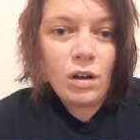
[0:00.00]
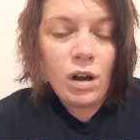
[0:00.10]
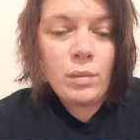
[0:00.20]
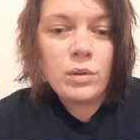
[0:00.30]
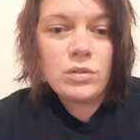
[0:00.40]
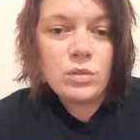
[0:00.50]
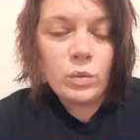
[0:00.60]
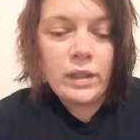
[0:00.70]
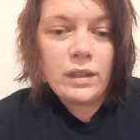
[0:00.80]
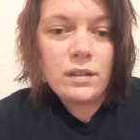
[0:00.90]
almost
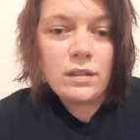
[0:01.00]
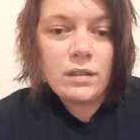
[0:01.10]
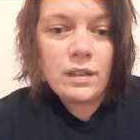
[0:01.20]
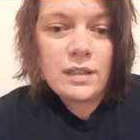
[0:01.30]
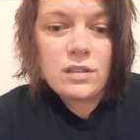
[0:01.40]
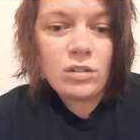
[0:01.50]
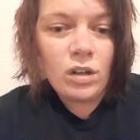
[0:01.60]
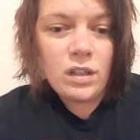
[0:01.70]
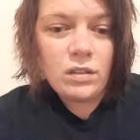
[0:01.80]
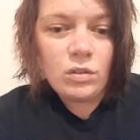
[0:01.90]
went, that's
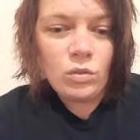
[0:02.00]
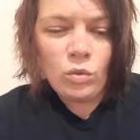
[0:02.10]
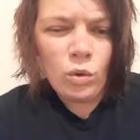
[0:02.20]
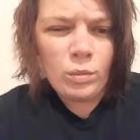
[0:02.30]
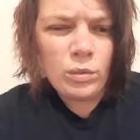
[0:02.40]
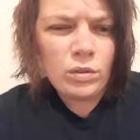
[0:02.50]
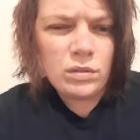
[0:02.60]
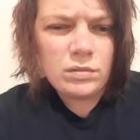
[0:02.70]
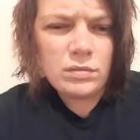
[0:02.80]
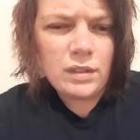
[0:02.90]
not
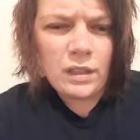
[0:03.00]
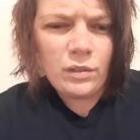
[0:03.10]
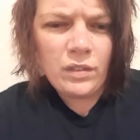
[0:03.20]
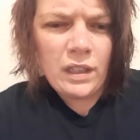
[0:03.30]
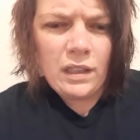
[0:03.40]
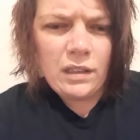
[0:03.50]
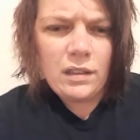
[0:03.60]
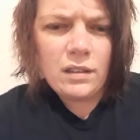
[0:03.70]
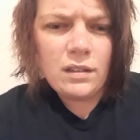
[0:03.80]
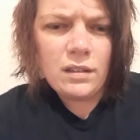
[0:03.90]
normal, I don't think,
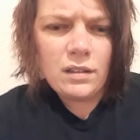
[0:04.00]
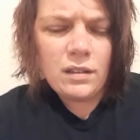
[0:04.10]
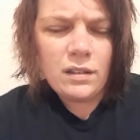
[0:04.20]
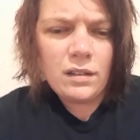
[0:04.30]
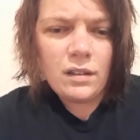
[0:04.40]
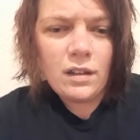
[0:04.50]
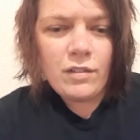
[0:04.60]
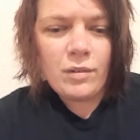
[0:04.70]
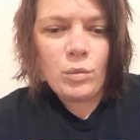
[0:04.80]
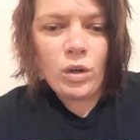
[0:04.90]

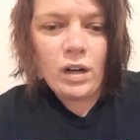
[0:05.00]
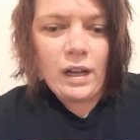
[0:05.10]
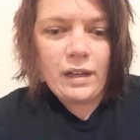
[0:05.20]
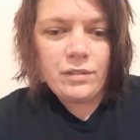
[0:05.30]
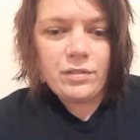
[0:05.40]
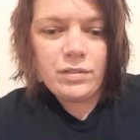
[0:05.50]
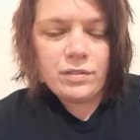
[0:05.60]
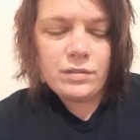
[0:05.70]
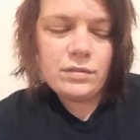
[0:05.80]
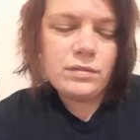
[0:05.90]
from what I've
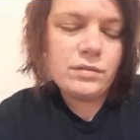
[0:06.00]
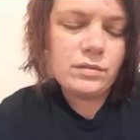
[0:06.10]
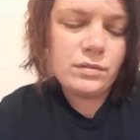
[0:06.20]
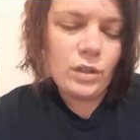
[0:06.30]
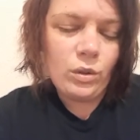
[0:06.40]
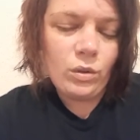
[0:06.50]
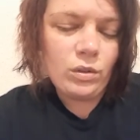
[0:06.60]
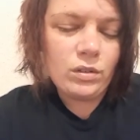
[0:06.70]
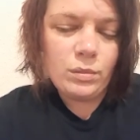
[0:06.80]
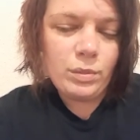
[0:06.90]

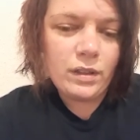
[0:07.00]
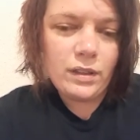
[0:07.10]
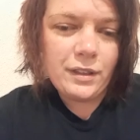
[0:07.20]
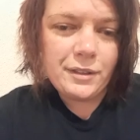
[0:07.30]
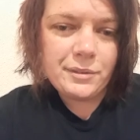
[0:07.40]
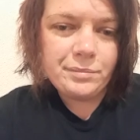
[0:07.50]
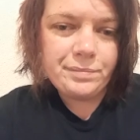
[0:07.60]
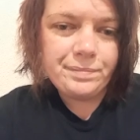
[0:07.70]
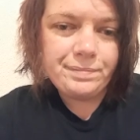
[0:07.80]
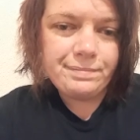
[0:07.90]
Googled, but you know,
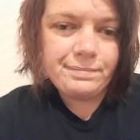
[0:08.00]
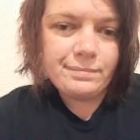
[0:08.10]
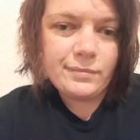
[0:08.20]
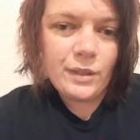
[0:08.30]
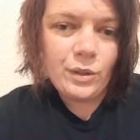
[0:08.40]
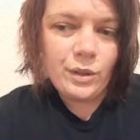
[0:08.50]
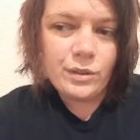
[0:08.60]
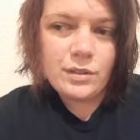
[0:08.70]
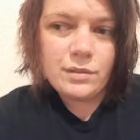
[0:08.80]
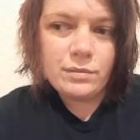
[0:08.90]
who
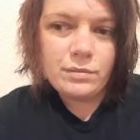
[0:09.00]
knows.